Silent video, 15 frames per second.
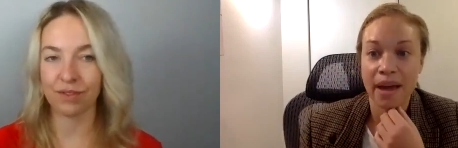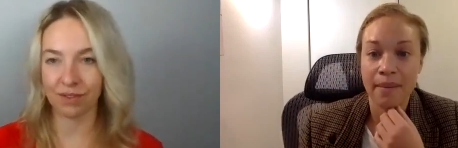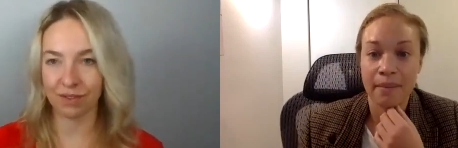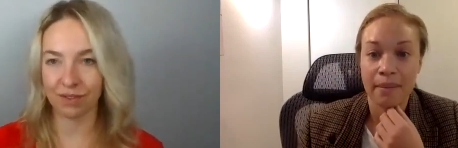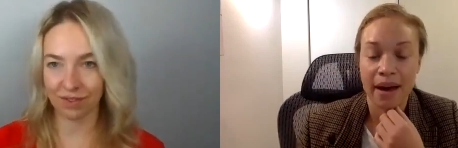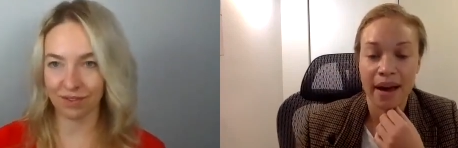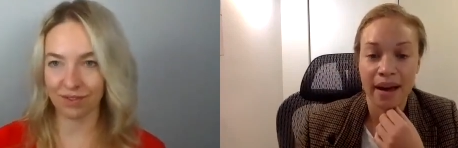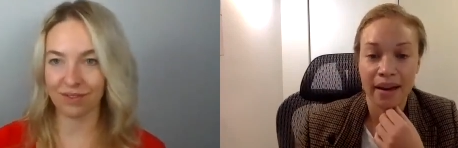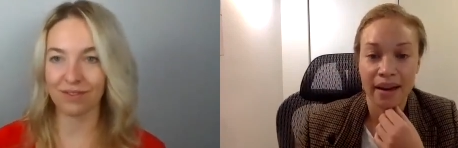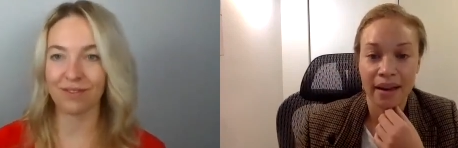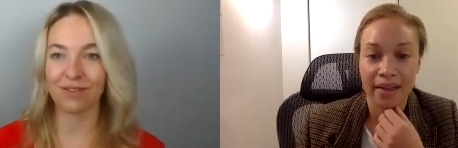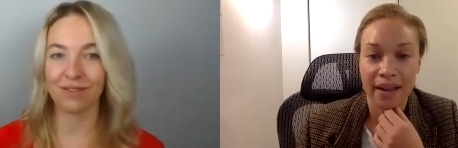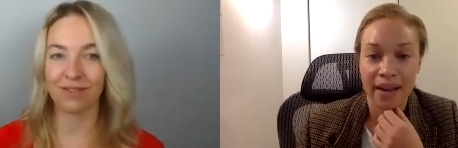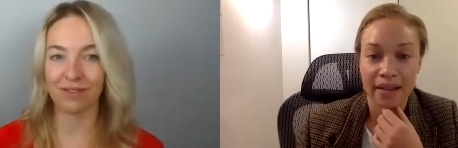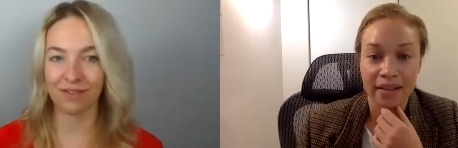Speaker 1: MPAcc,
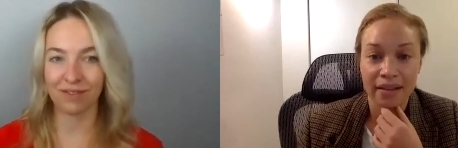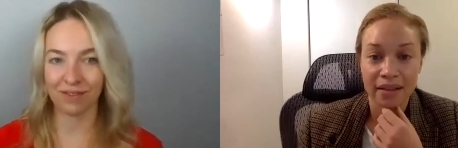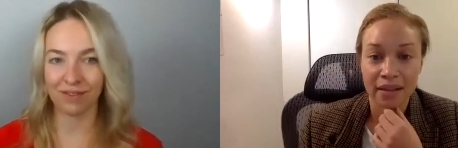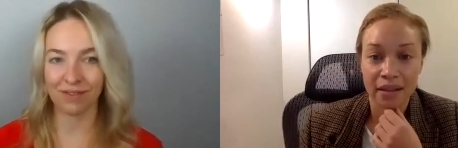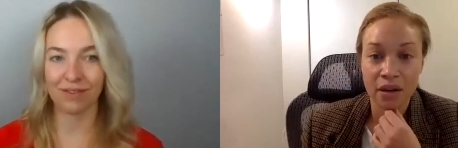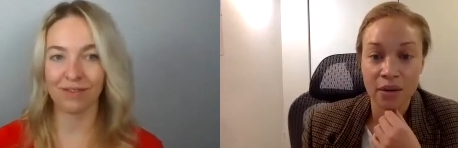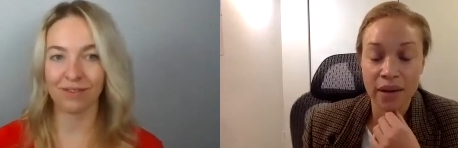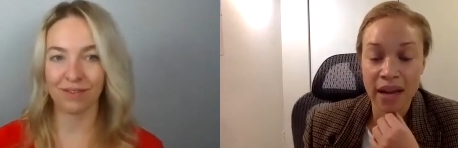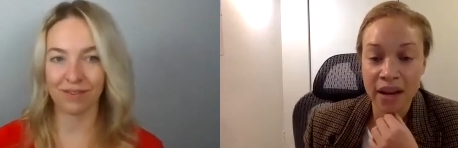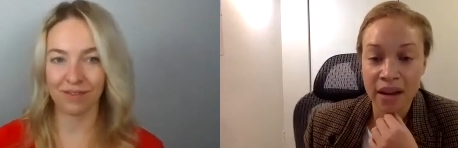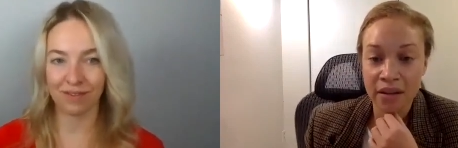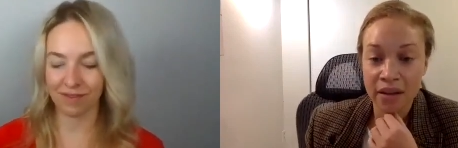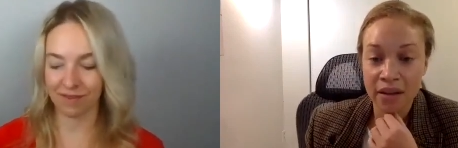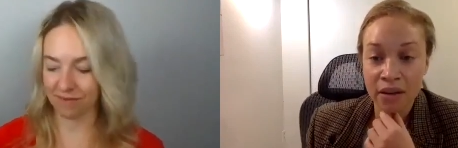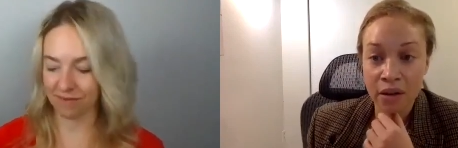and that's you know
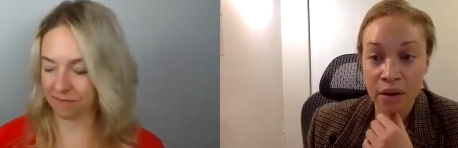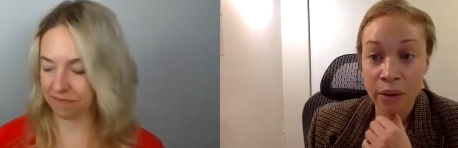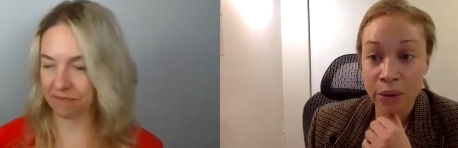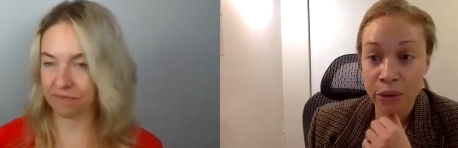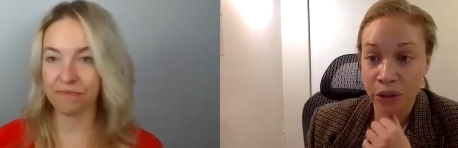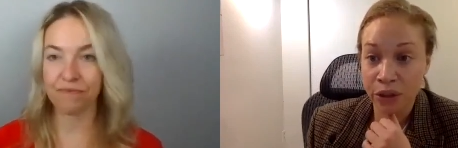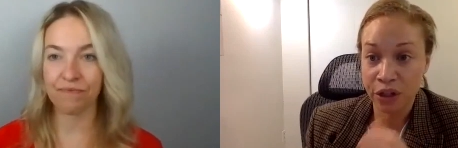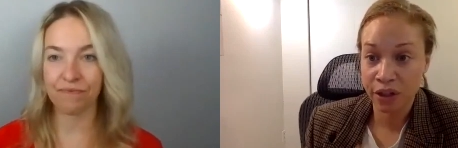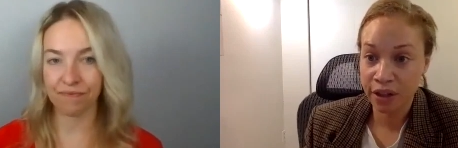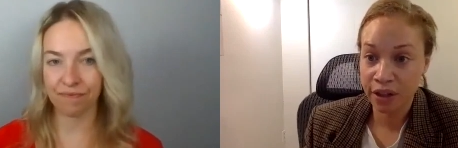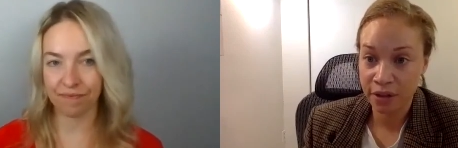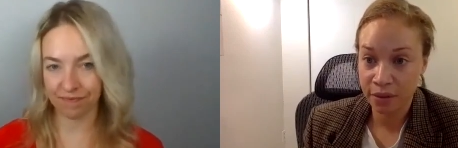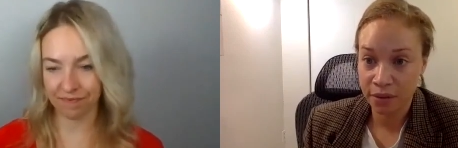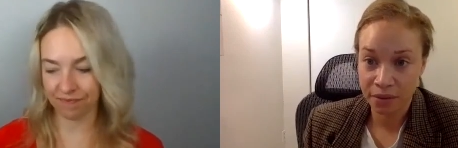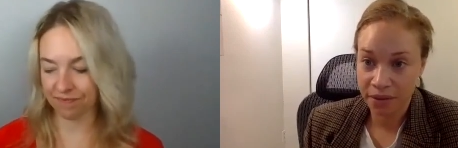getting closer to
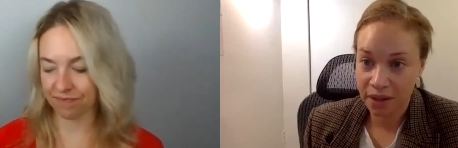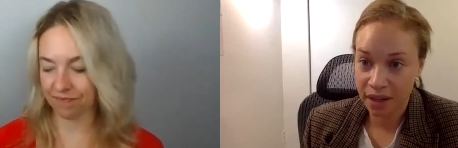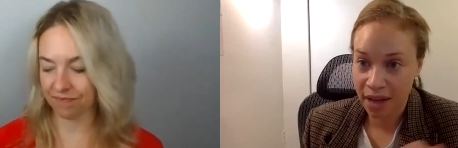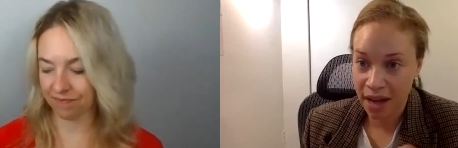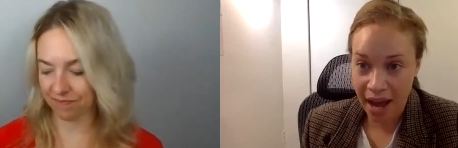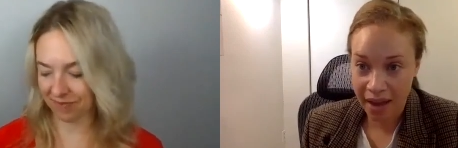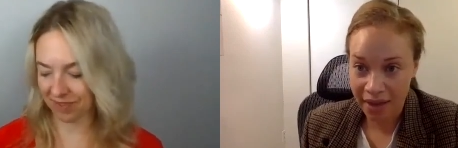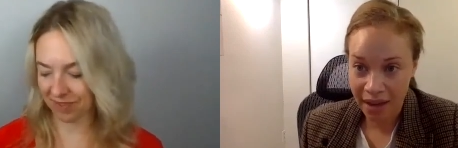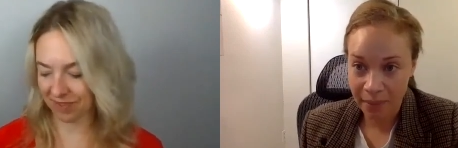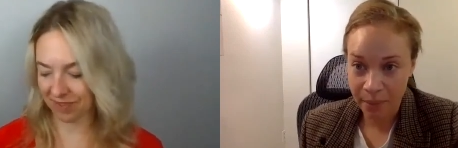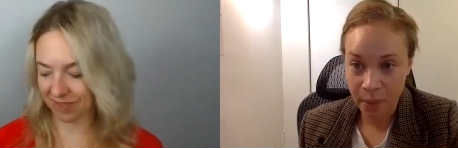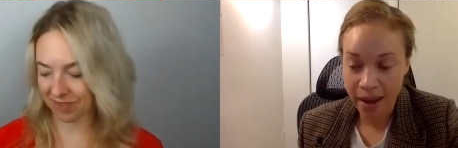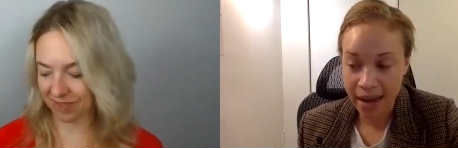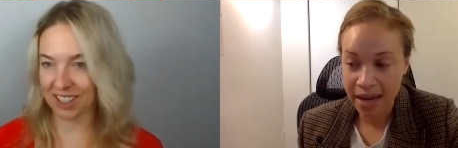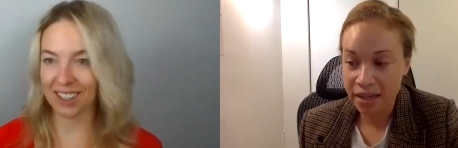the UFE at that
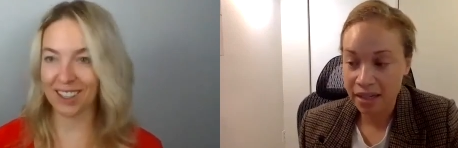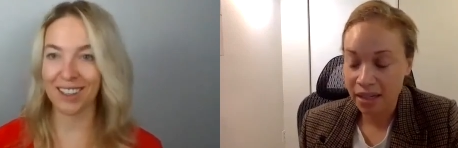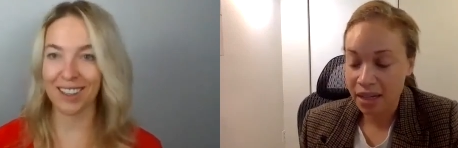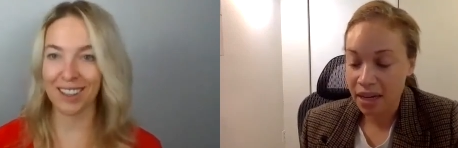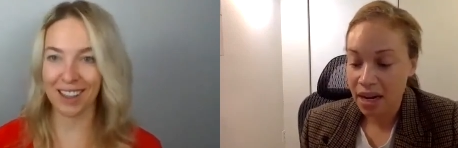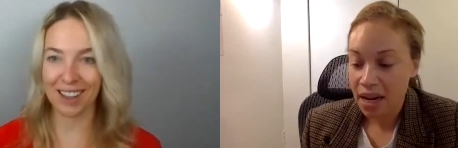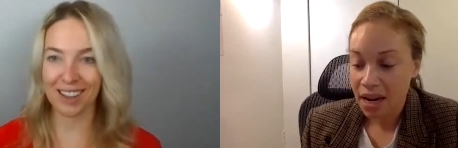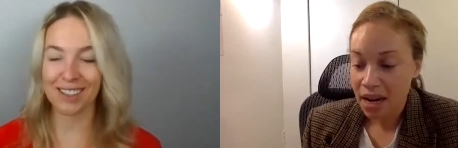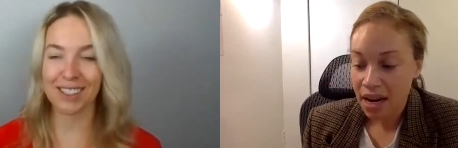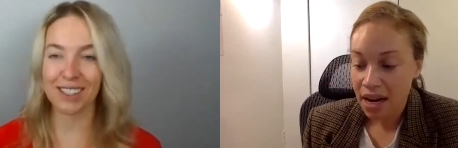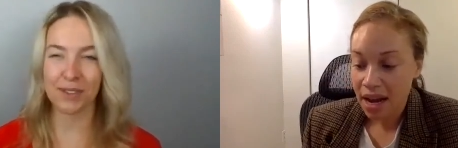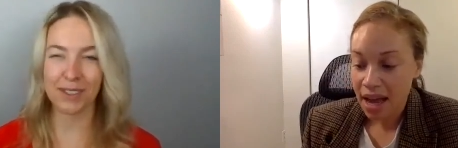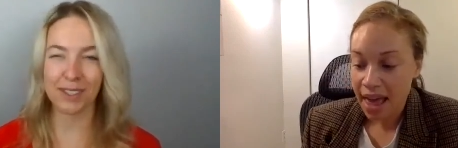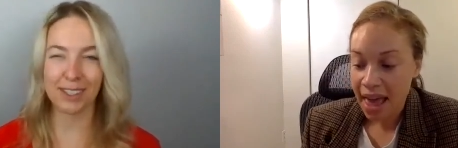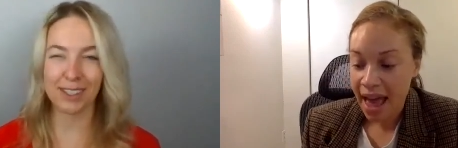point,
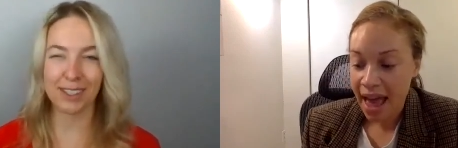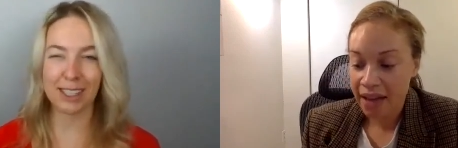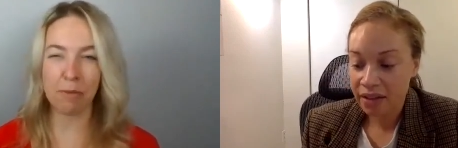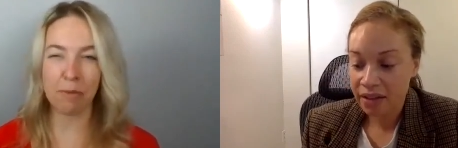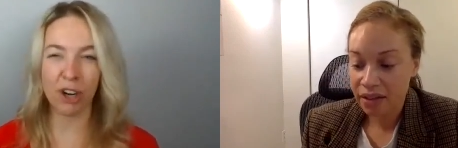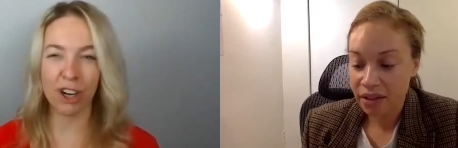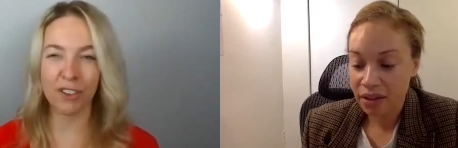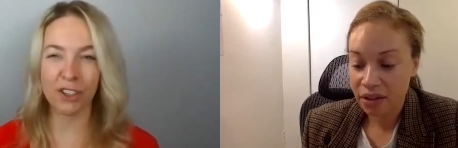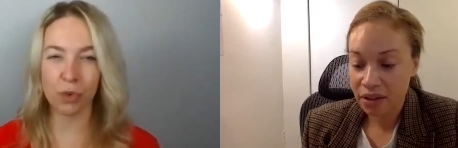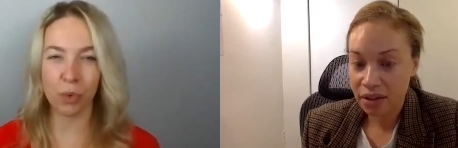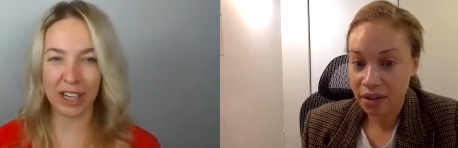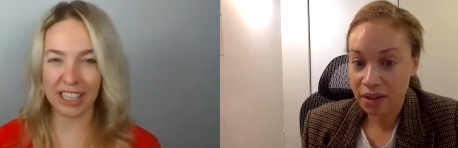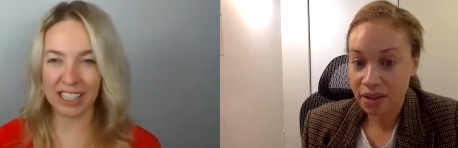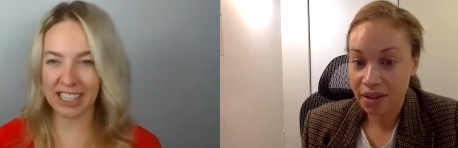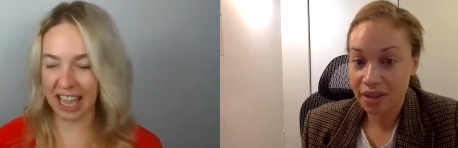and summer of
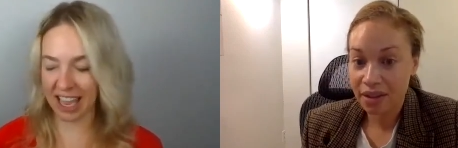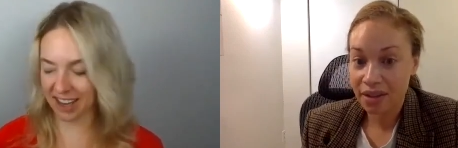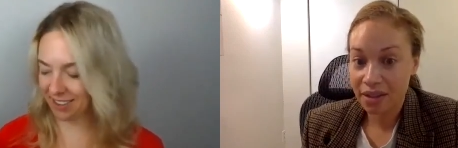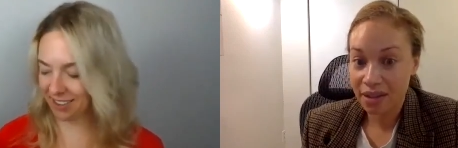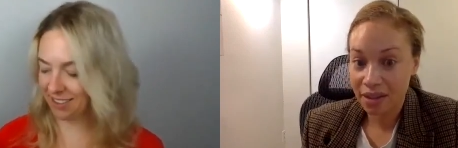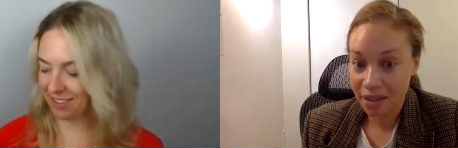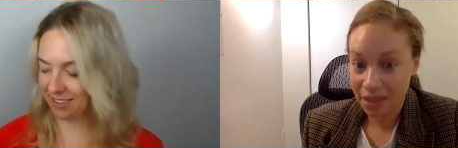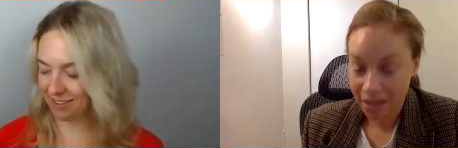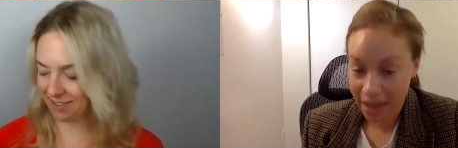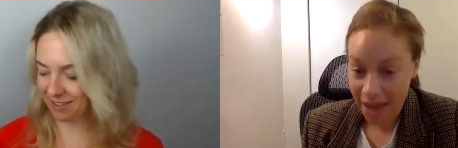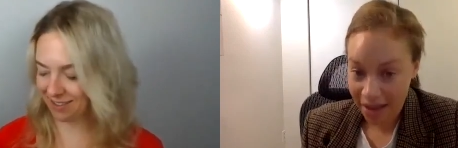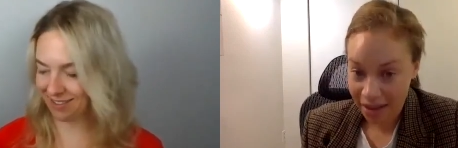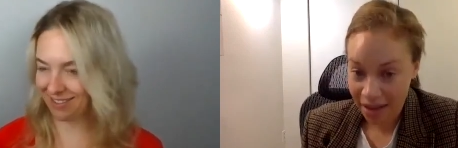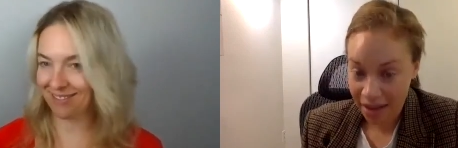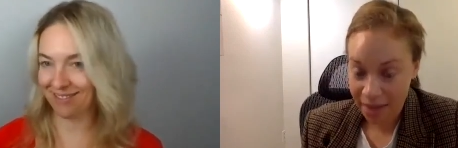
Speaker 2: 2010.
Speaker 1: Yeah,
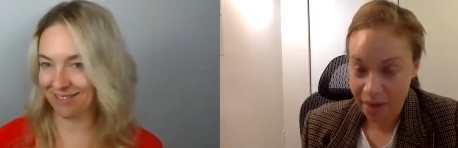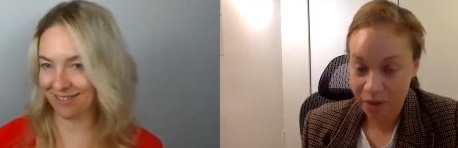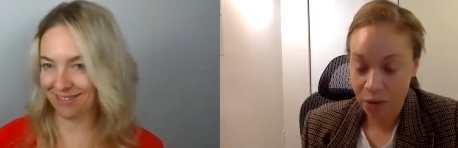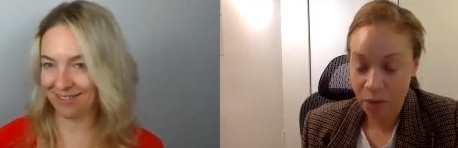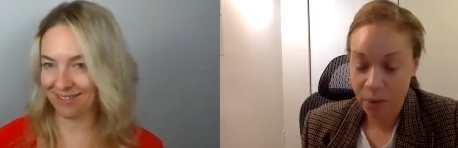summer of